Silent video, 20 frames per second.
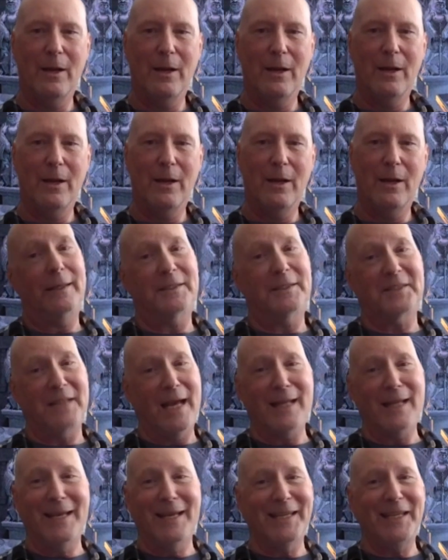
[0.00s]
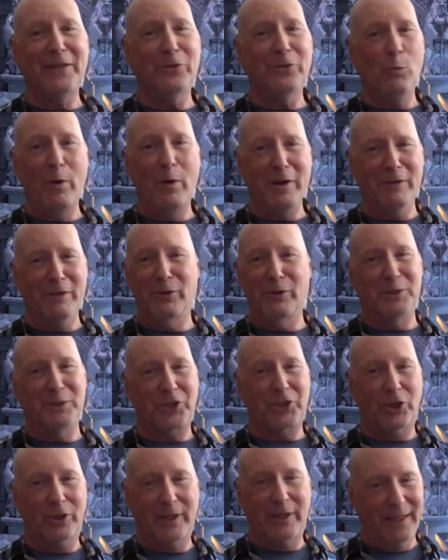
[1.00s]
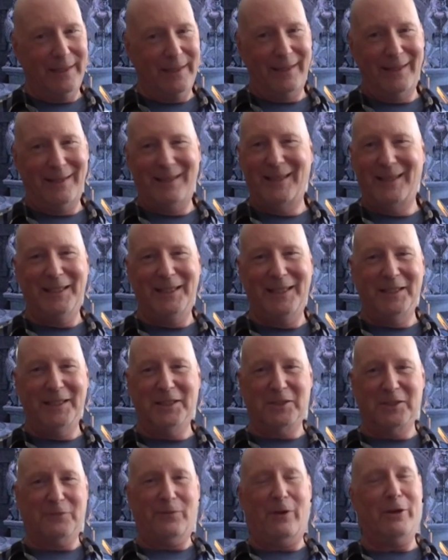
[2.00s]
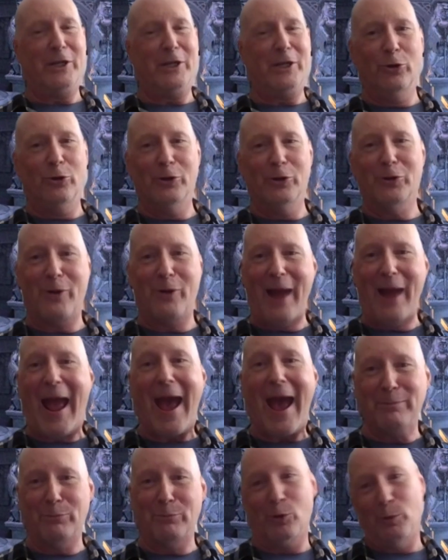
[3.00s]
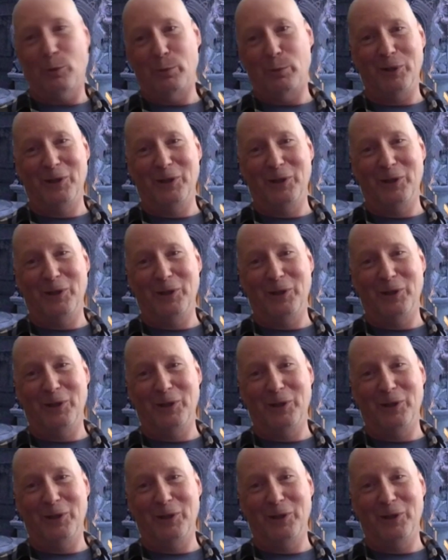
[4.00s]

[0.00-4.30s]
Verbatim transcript: and it's not like either one of them is is very good or admirable.